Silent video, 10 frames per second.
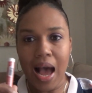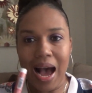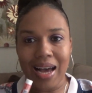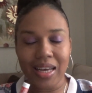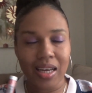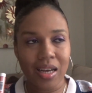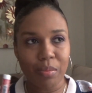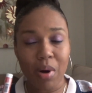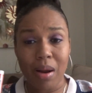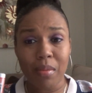I, uh,
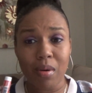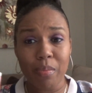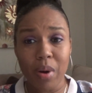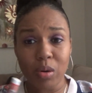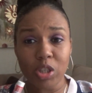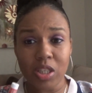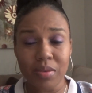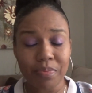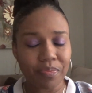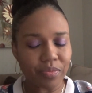primer
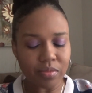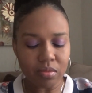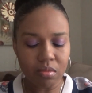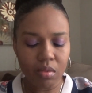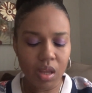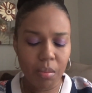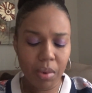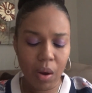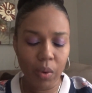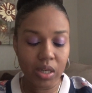potion
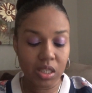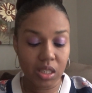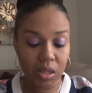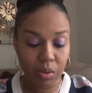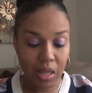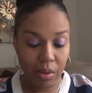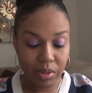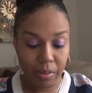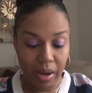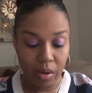but I wanted to see what that
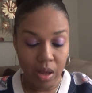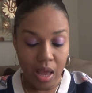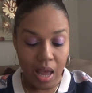was about.